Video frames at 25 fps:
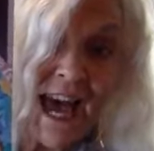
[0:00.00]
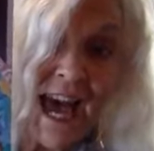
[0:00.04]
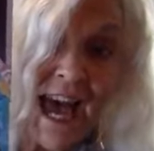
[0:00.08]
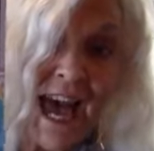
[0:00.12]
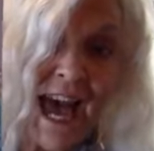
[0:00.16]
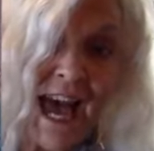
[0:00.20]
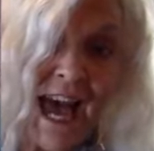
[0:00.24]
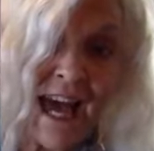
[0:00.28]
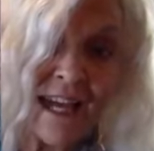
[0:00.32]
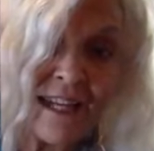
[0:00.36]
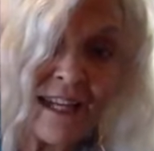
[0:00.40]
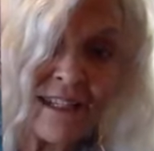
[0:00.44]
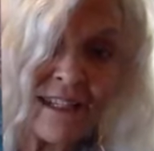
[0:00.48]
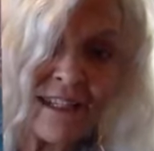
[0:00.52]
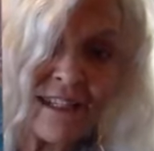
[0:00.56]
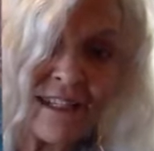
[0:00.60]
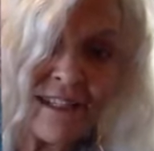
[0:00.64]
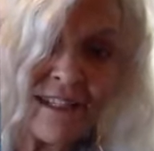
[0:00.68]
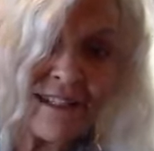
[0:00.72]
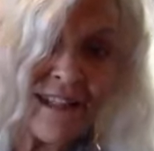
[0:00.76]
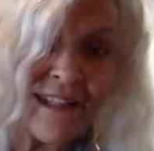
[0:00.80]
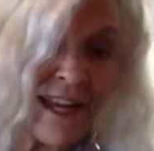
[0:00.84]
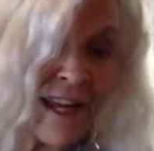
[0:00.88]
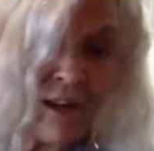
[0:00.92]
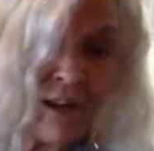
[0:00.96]
And
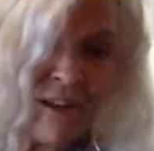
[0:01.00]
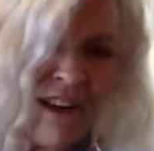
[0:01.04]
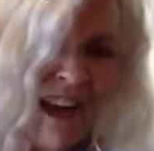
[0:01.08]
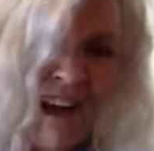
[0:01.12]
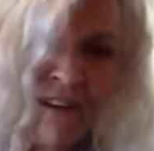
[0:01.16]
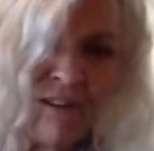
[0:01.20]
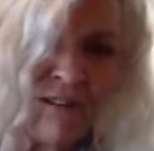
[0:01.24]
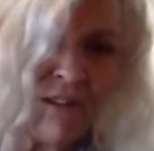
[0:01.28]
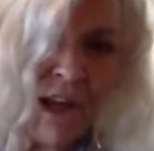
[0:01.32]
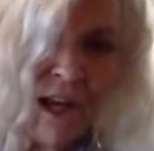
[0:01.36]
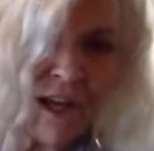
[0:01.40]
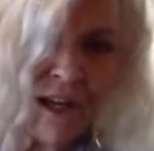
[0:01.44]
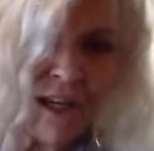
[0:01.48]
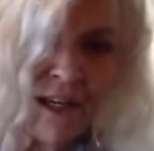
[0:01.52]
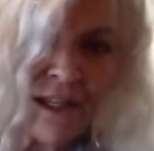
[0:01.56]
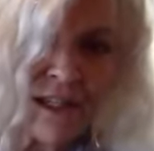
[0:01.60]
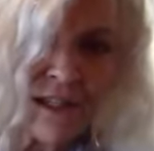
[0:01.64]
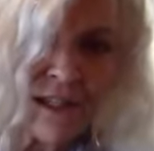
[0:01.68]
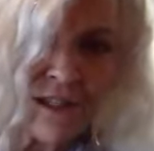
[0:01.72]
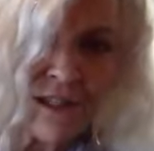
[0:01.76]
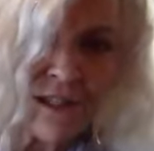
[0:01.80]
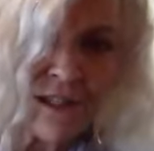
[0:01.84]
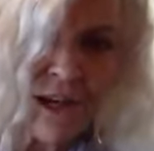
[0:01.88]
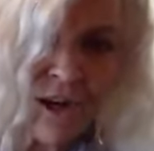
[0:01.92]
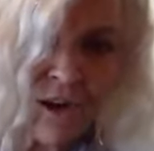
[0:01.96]
they don't have
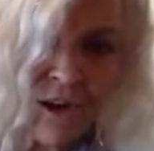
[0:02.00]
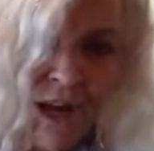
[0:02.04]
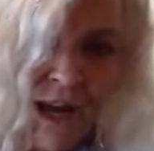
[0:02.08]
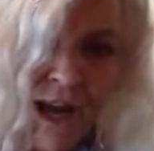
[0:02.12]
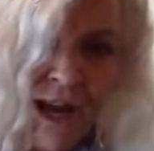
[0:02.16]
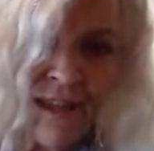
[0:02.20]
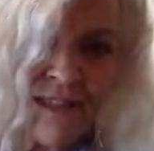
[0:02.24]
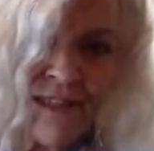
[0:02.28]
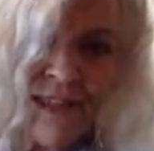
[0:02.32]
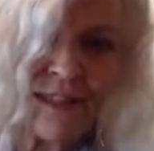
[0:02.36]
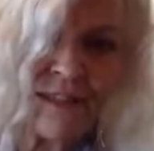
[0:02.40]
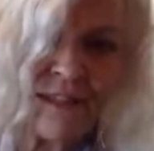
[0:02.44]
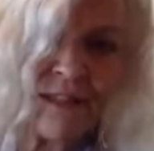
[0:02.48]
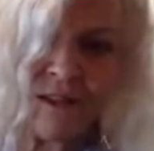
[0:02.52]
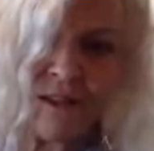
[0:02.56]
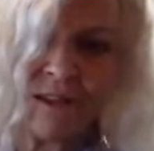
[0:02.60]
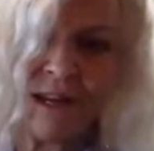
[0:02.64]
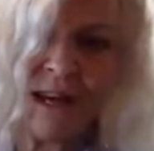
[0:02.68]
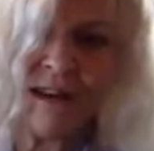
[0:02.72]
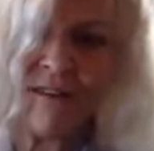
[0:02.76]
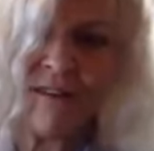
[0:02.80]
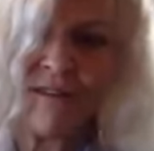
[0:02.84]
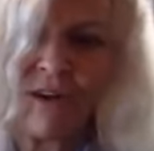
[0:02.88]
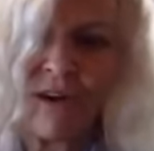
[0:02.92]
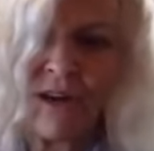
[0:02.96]
luggage, okay? They don't
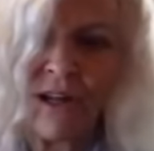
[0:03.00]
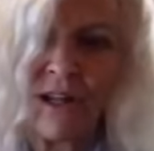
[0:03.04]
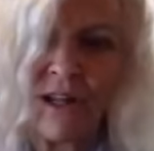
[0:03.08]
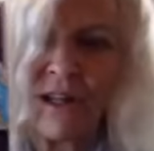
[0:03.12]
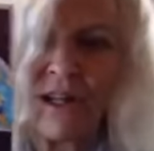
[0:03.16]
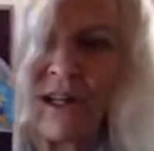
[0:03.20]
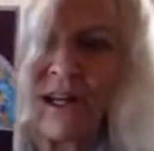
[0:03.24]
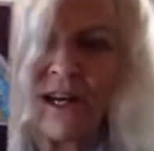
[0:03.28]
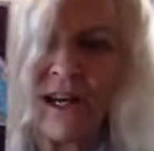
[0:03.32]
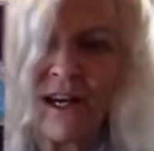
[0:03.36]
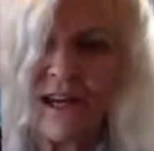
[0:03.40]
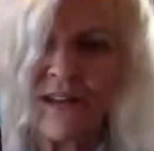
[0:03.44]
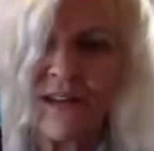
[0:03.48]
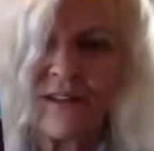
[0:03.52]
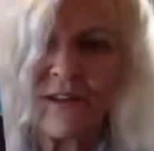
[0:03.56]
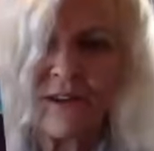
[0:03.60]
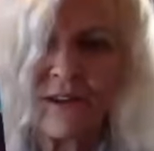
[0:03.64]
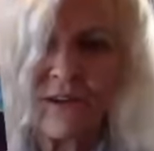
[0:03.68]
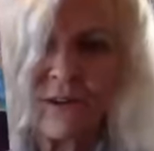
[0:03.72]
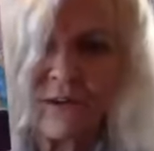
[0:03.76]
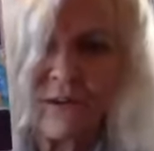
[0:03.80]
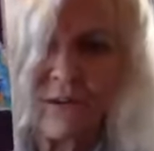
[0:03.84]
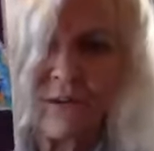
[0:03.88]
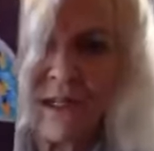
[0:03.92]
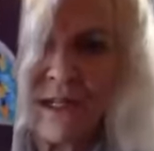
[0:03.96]
have all their
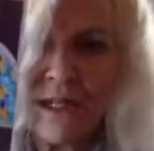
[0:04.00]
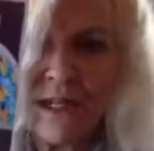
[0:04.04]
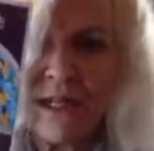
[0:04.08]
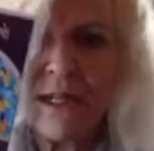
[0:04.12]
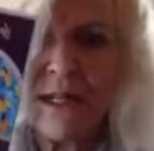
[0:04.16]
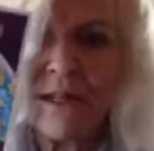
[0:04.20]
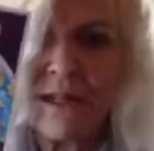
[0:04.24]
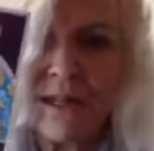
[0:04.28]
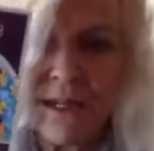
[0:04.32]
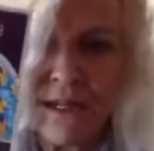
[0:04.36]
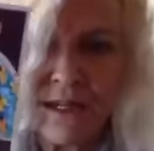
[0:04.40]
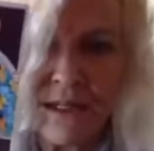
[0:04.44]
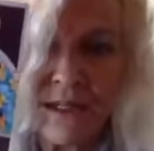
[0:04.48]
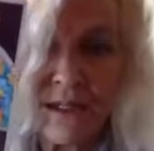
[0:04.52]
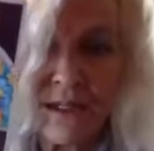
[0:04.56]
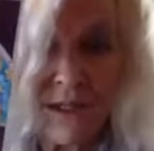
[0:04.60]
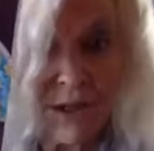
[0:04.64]
3D things.